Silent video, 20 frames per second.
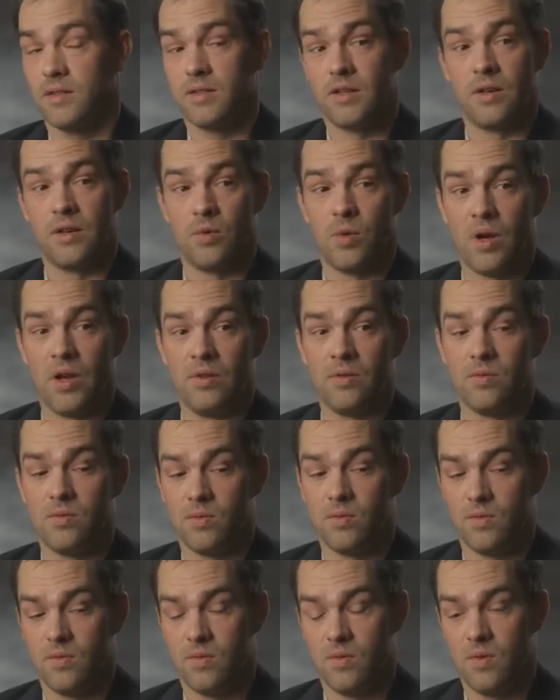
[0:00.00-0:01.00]
Said, "Away,
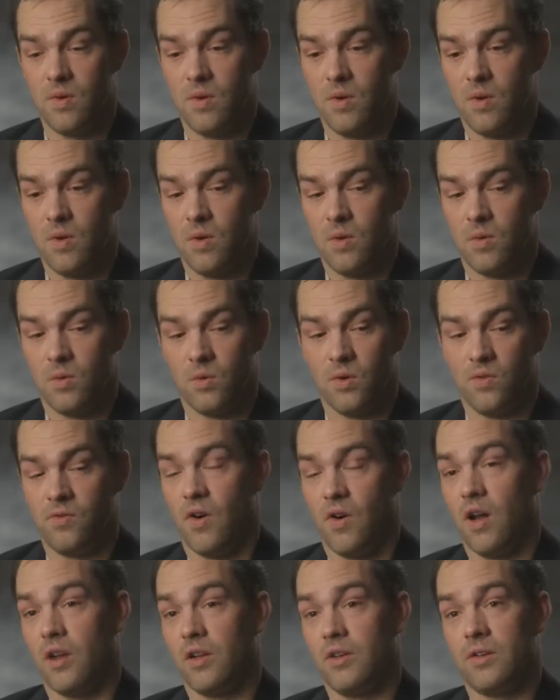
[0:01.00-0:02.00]
we'll
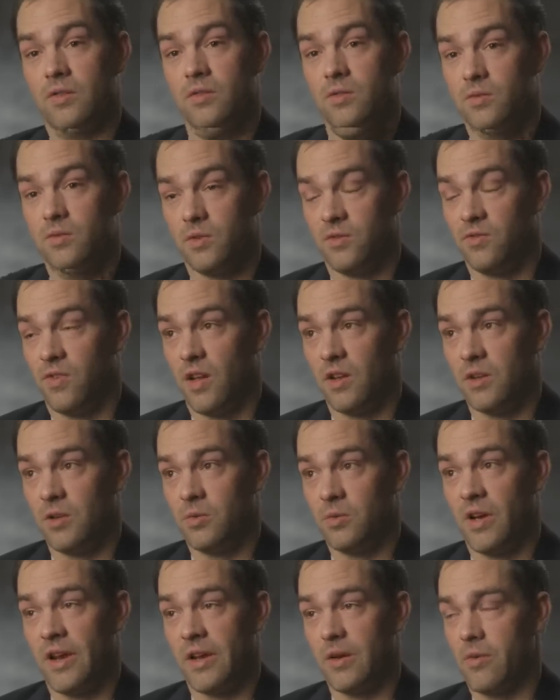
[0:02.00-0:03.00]
follow you. We'll follow
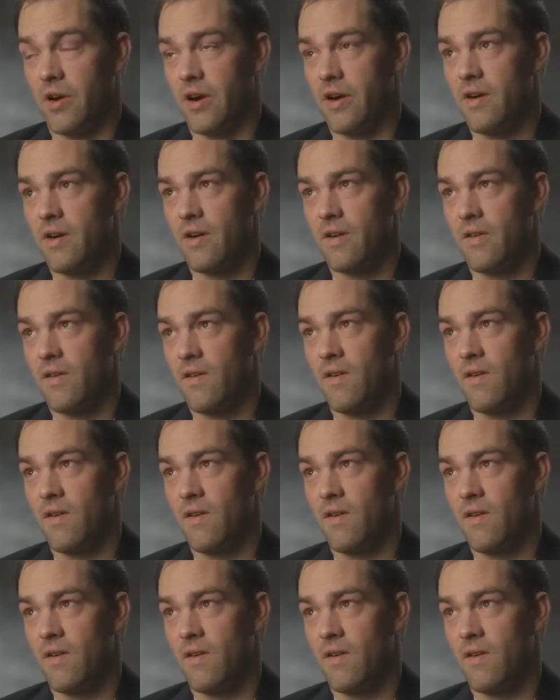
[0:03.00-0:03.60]
you anywhere."